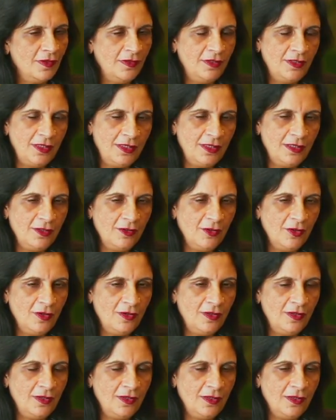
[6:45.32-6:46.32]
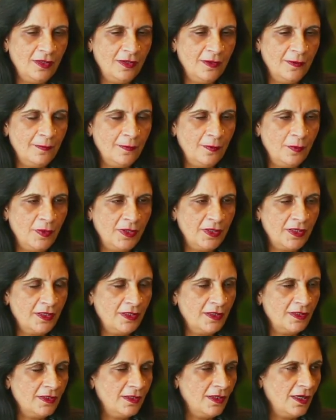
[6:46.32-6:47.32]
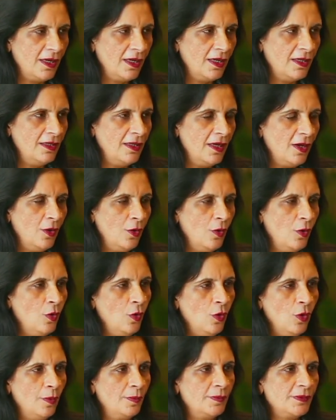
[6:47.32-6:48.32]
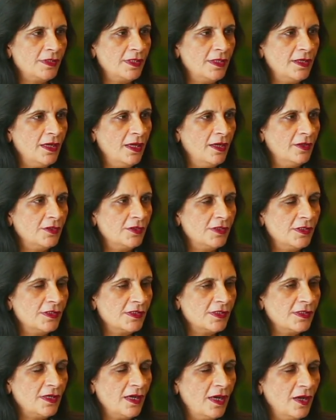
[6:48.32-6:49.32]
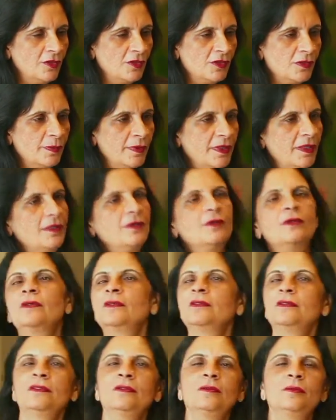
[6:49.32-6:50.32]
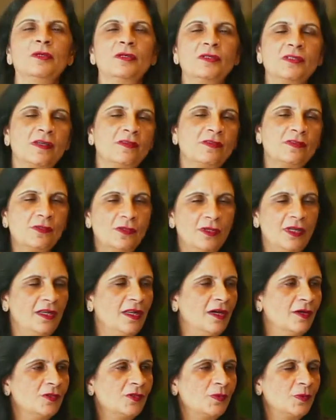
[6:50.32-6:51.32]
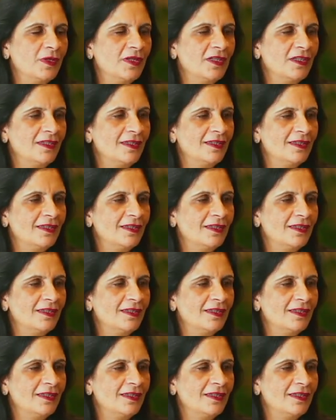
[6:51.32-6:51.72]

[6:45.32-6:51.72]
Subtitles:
taking on working in homes, in houses as a housemaid, or because I was good at housework.